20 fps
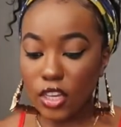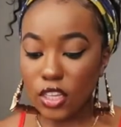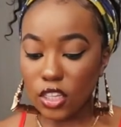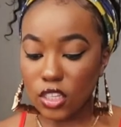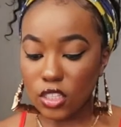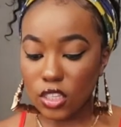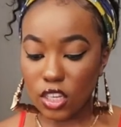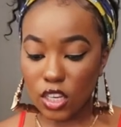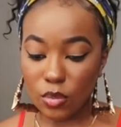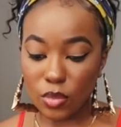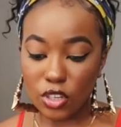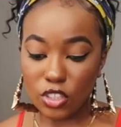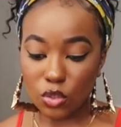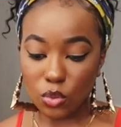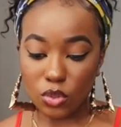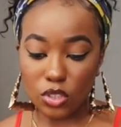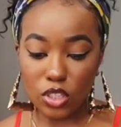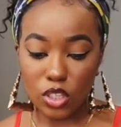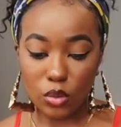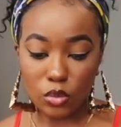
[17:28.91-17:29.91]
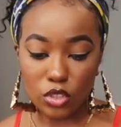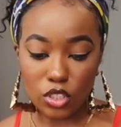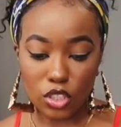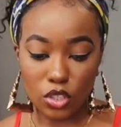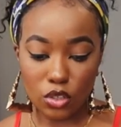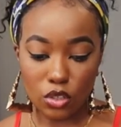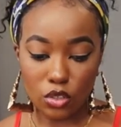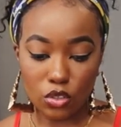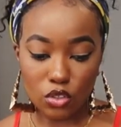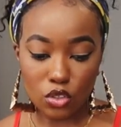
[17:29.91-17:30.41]
And these headbands are really good
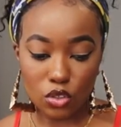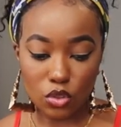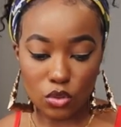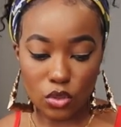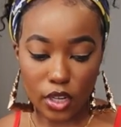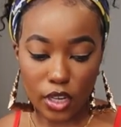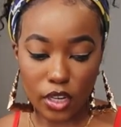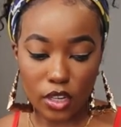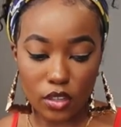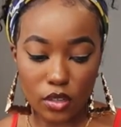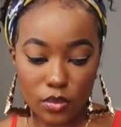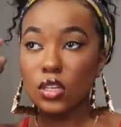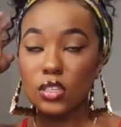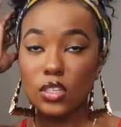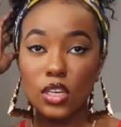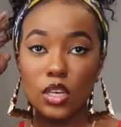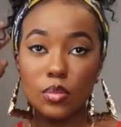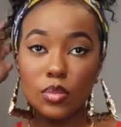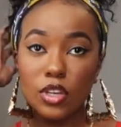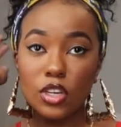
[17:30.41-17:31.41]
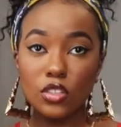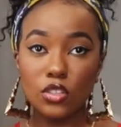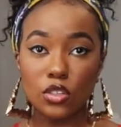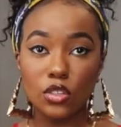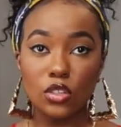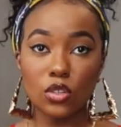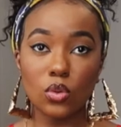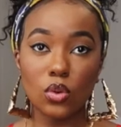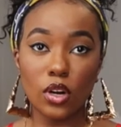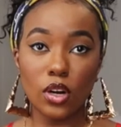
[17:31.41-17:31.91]
material too. Like, these headbands are
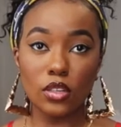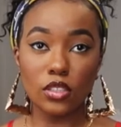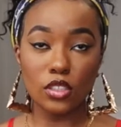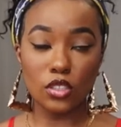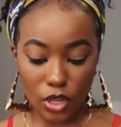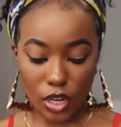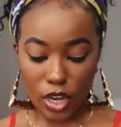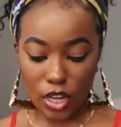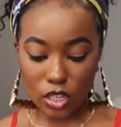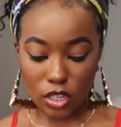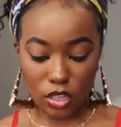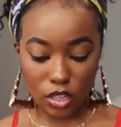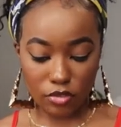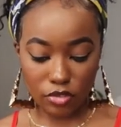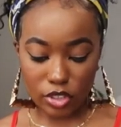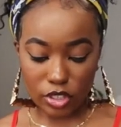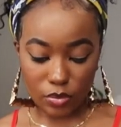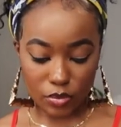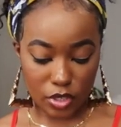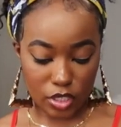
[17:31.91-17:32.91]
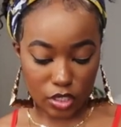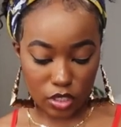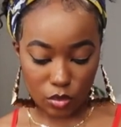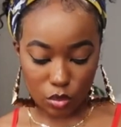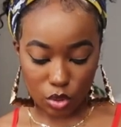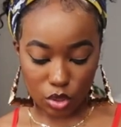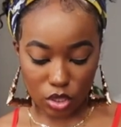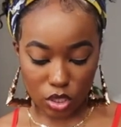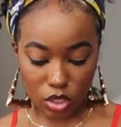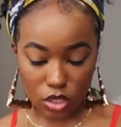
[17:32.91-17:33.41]
good quality. But I love this messy
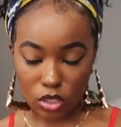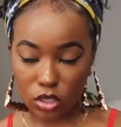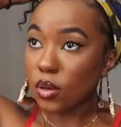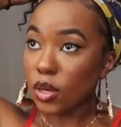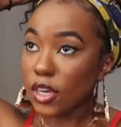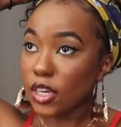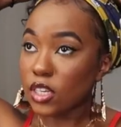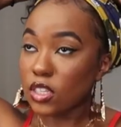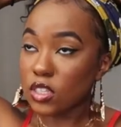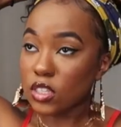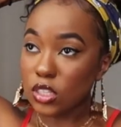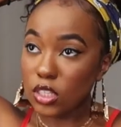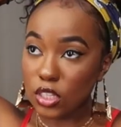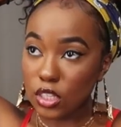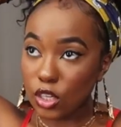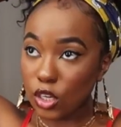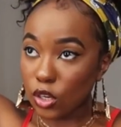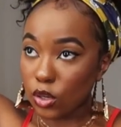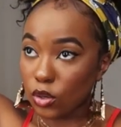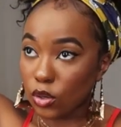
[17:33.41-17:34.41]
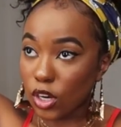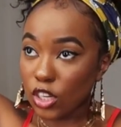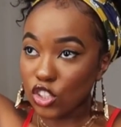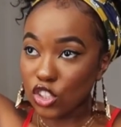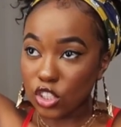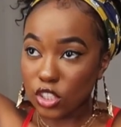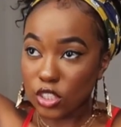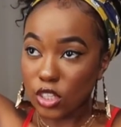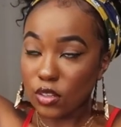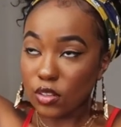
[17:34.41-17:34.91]
bun. I hate to see it go. I
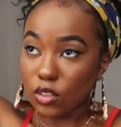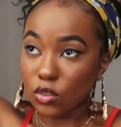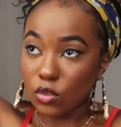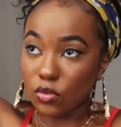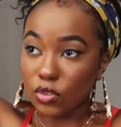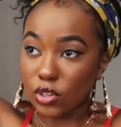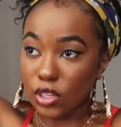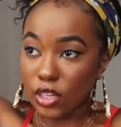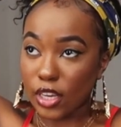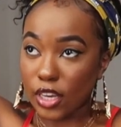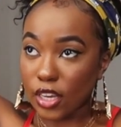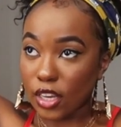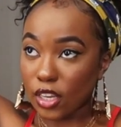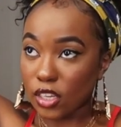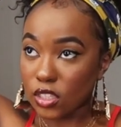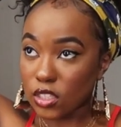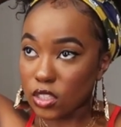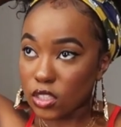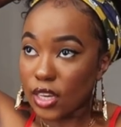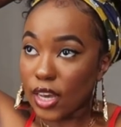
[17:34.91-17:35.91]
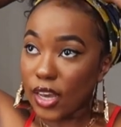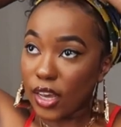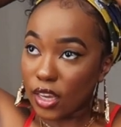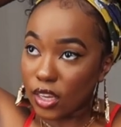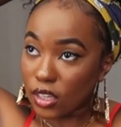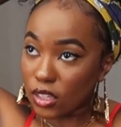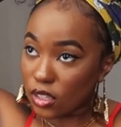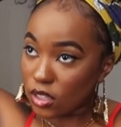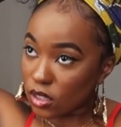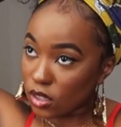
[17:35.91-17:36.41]
should save this one for last.
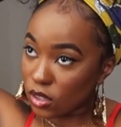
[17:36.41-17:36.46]
Dang.